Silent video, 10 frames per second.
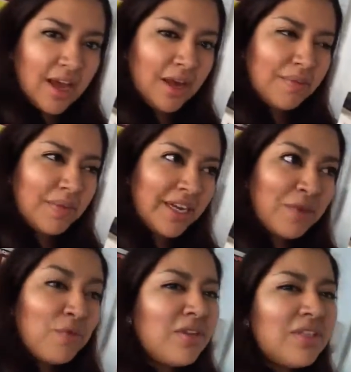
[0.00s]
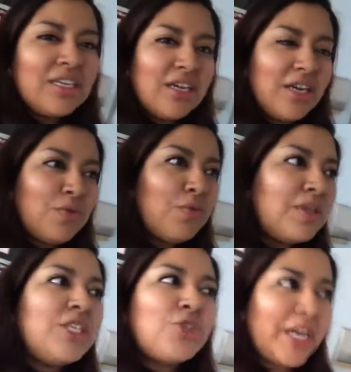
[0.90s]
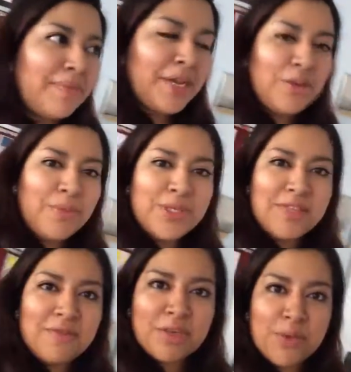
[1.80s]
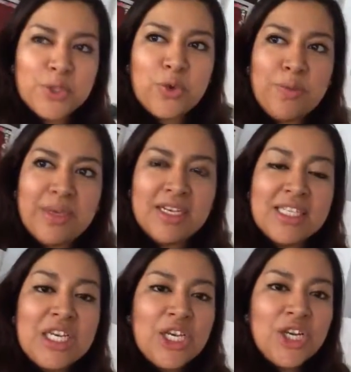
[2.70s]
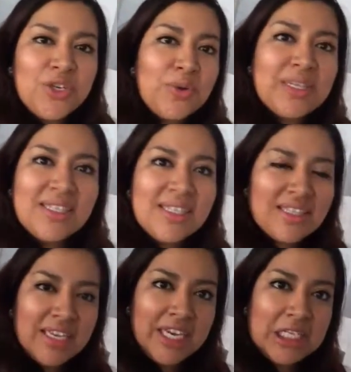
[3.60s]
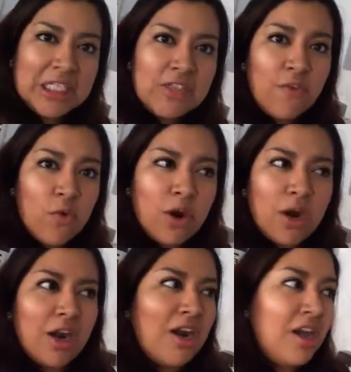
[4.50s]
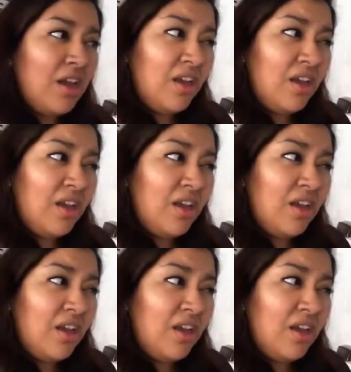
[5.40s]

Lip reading: And I really, really try to make the most of summer school, because you only see the kids for